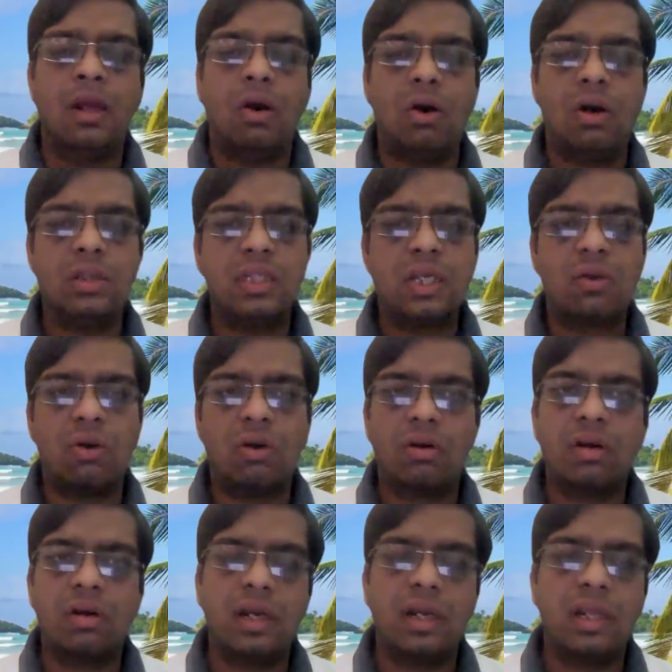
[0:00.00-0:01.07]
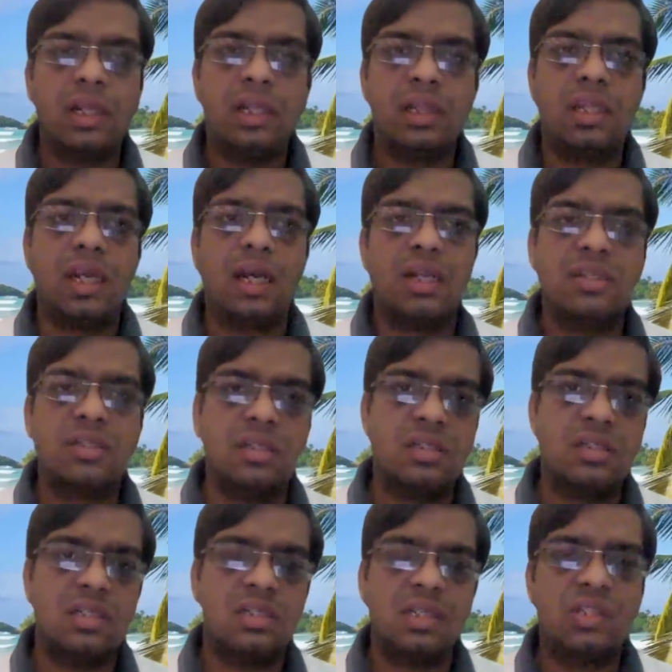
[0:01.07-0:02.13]
On the contrary, in the Addison's
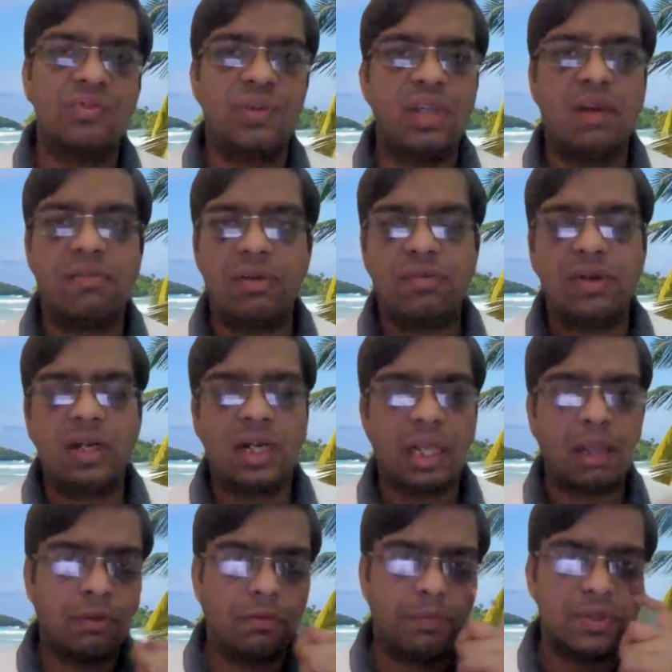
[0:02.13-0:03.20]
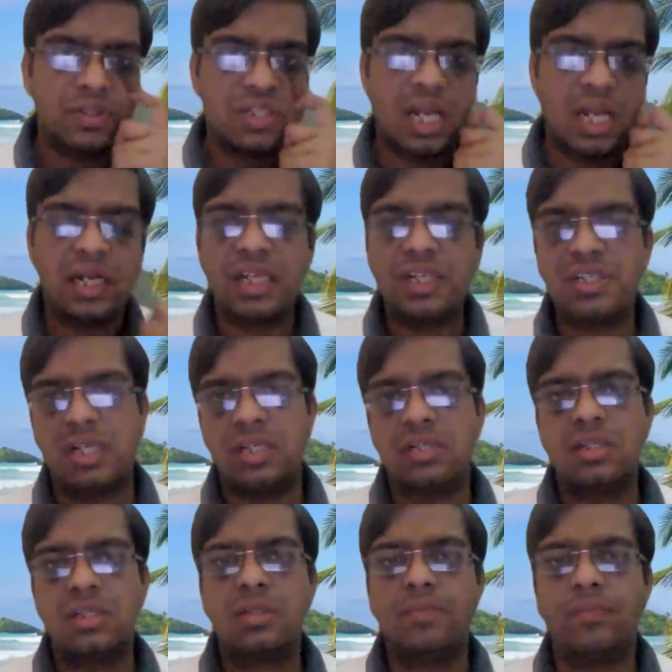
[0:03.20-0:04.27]
disease, we have different type of personality
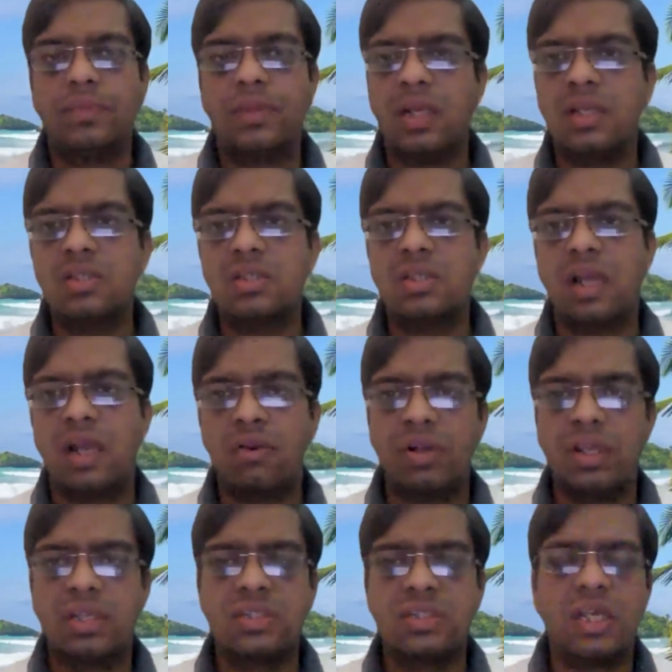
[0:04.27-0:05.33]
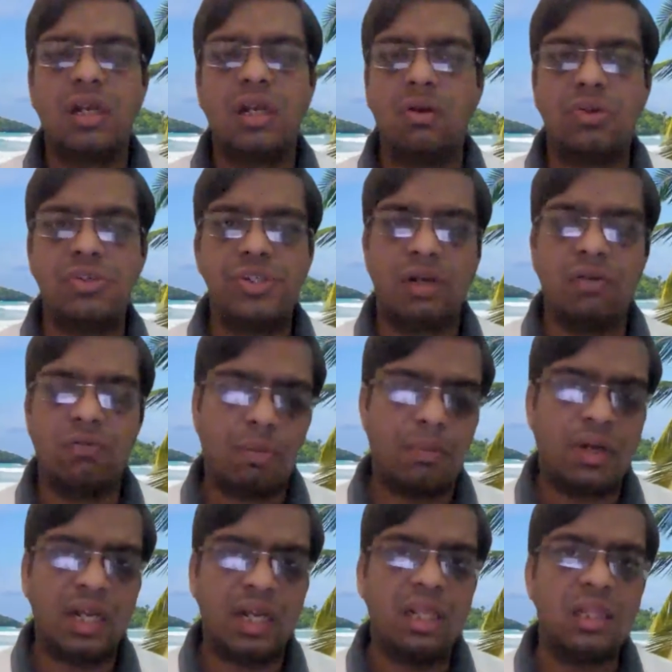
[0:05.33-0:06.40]
changes. There is anorexia, nausea, and
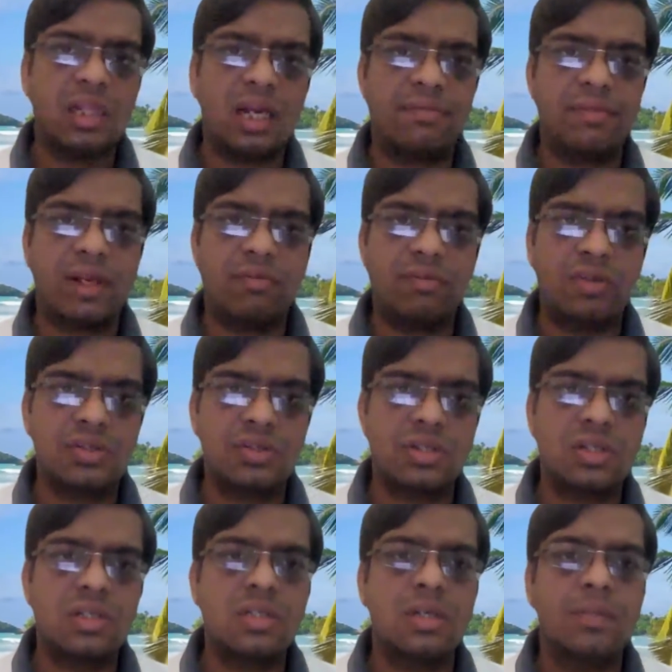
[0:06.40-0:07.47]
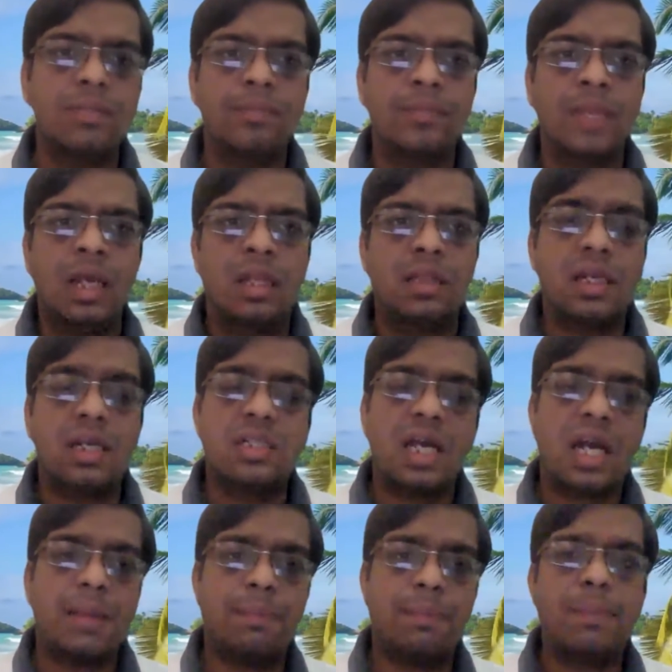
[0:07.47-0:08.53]
vomiting that we have discussed. There is
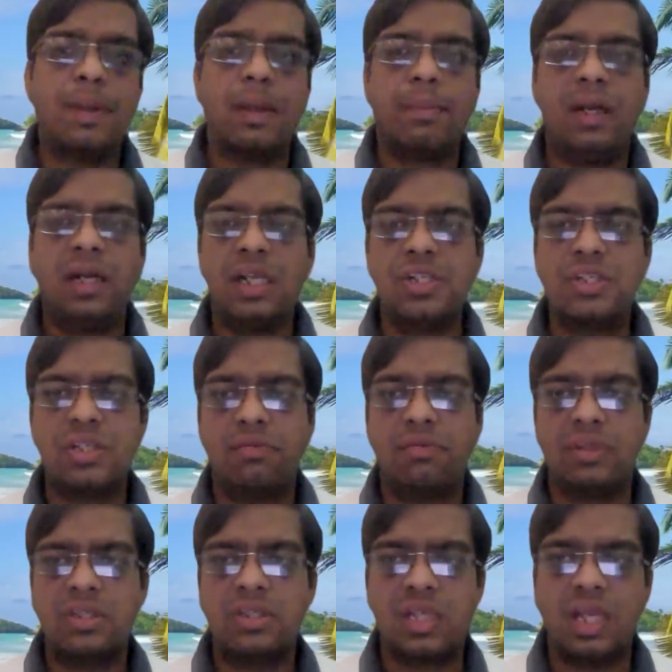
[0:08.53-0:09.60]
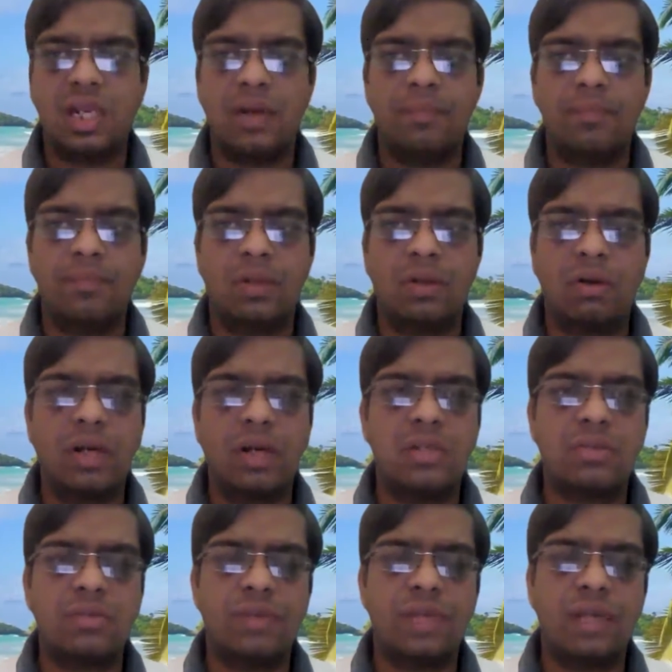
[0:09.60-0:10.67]
hyperpigmentation of the skin. All right,
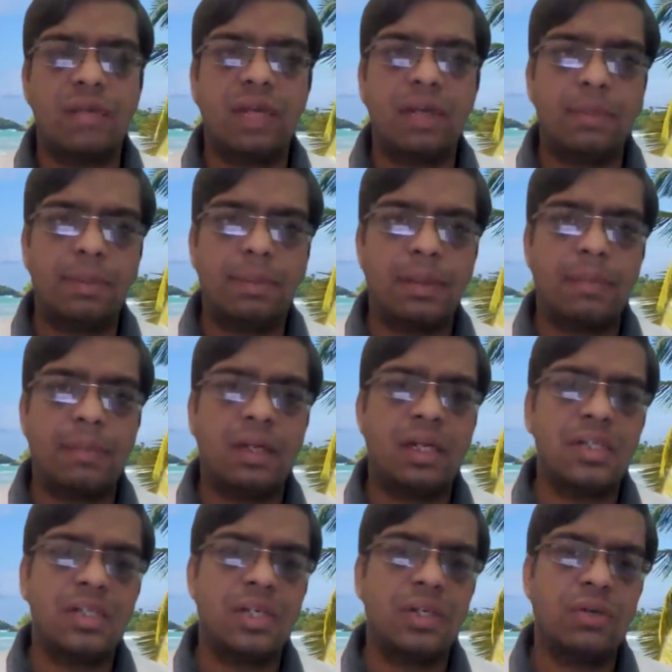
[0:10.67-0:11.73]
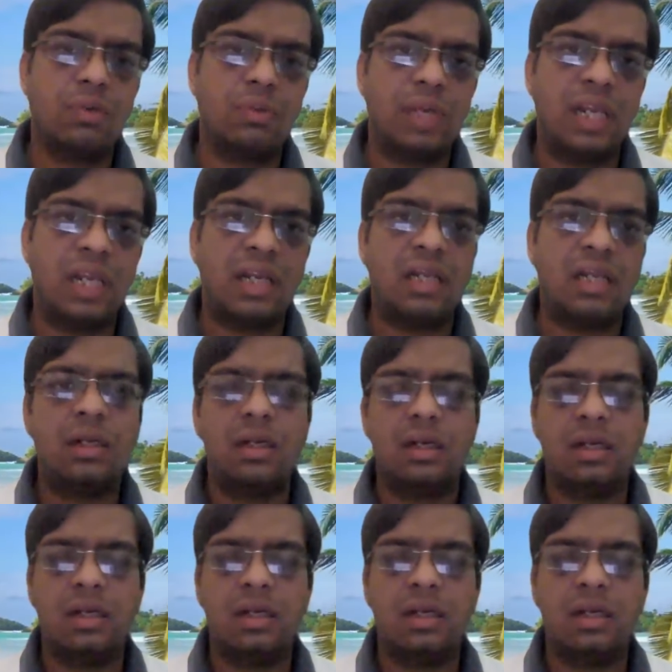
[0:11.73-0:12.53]
so we have hyperpigmentation due to melanin.